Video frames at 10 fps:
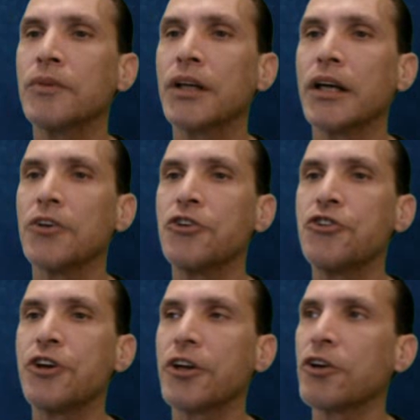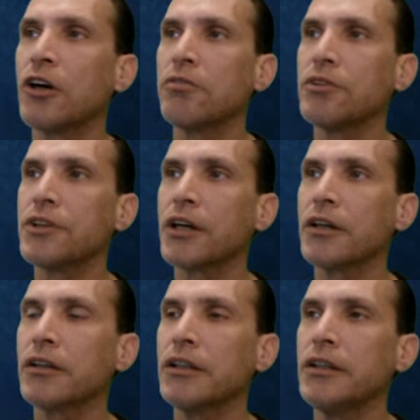Can I shut it off
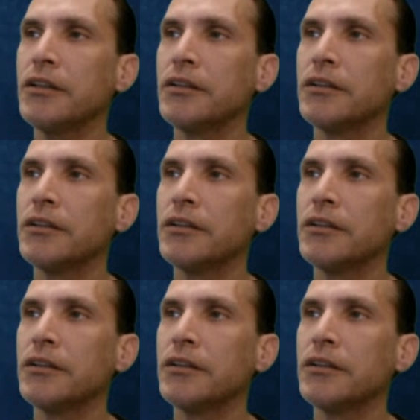entirely?